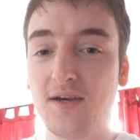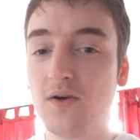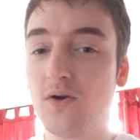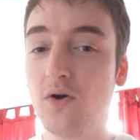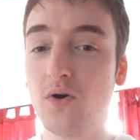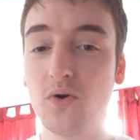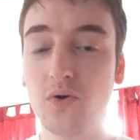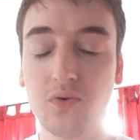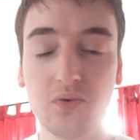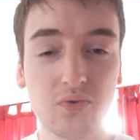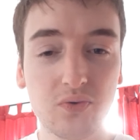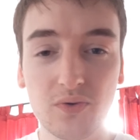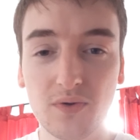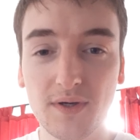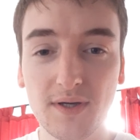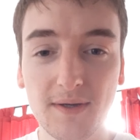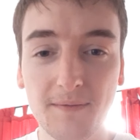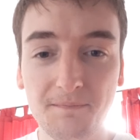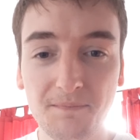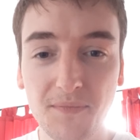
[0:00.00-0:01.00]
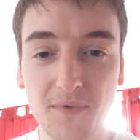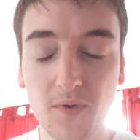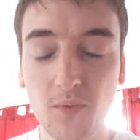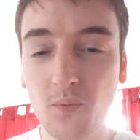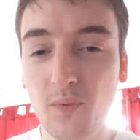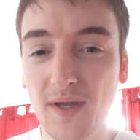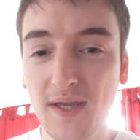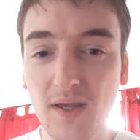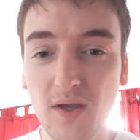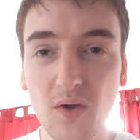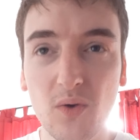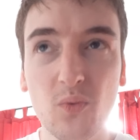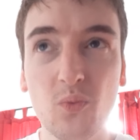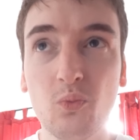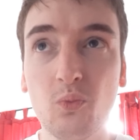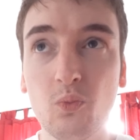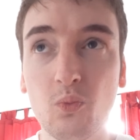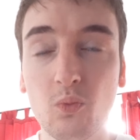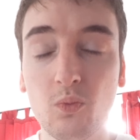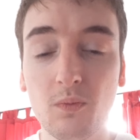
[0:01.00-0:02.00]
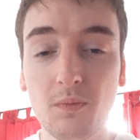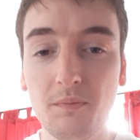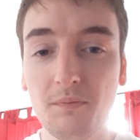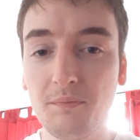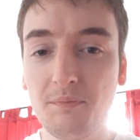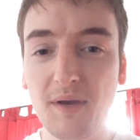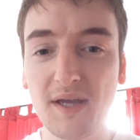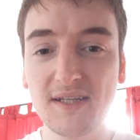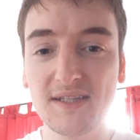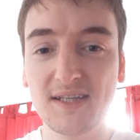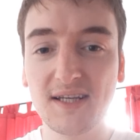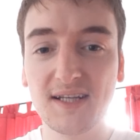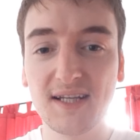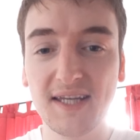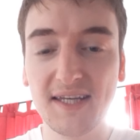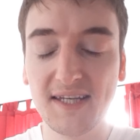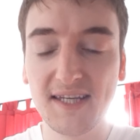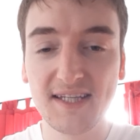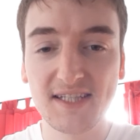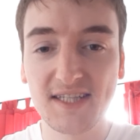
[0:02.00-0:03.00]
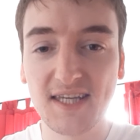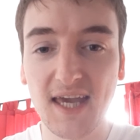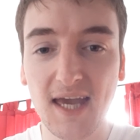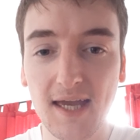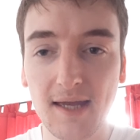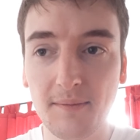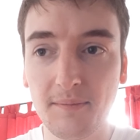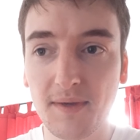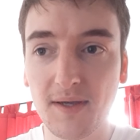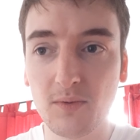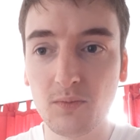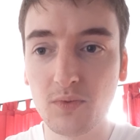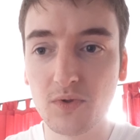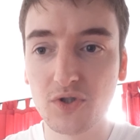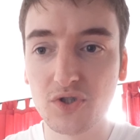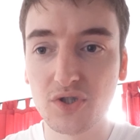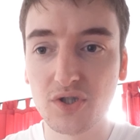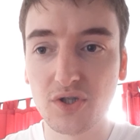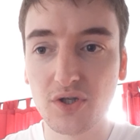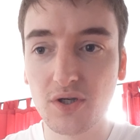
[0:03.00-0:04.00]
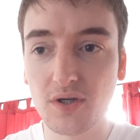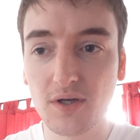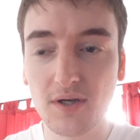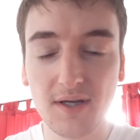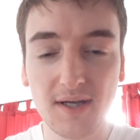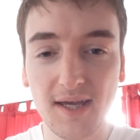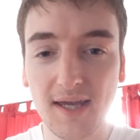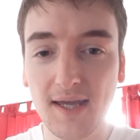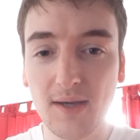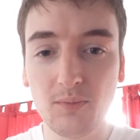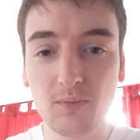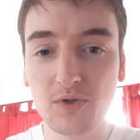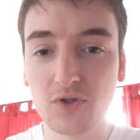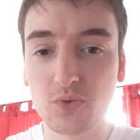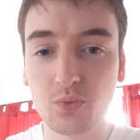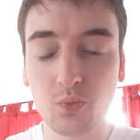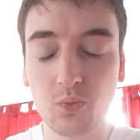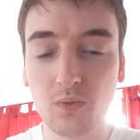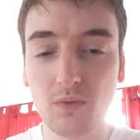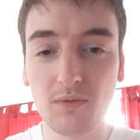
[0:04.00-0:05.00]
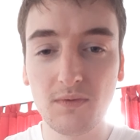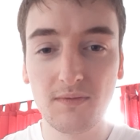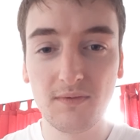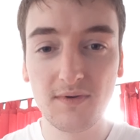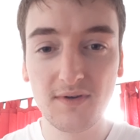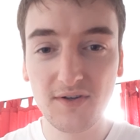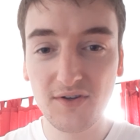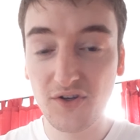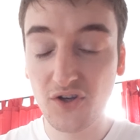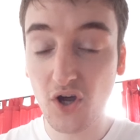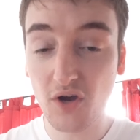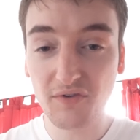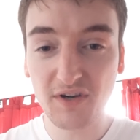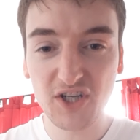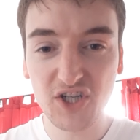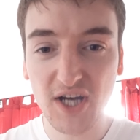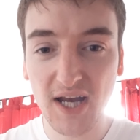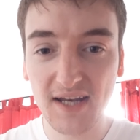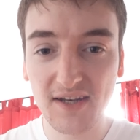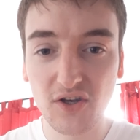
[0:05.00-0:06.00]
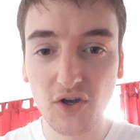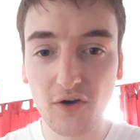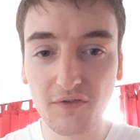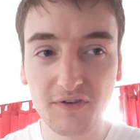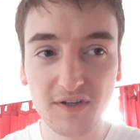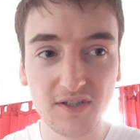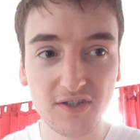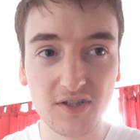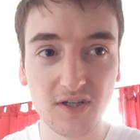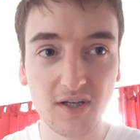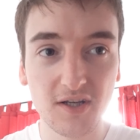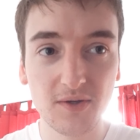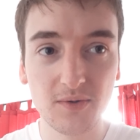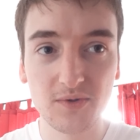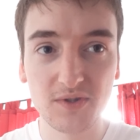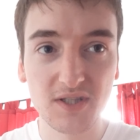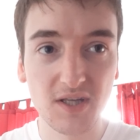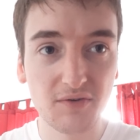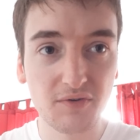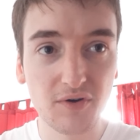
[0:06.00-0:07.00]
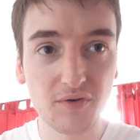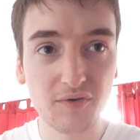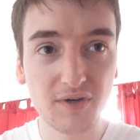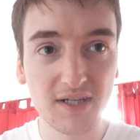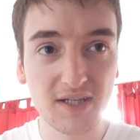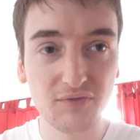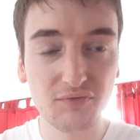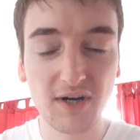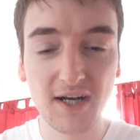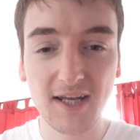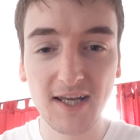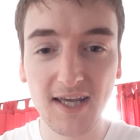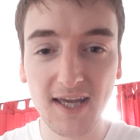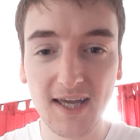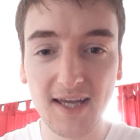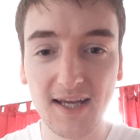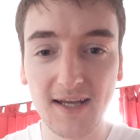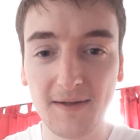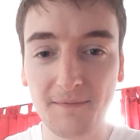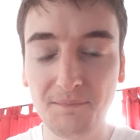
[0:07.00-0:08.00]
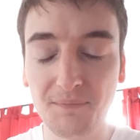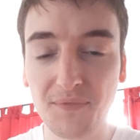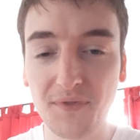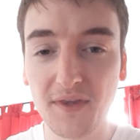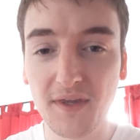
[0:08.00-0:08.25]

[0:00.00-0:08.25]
Oh, we basically this game, it was Norwich had nothing to lose. They're already relegated.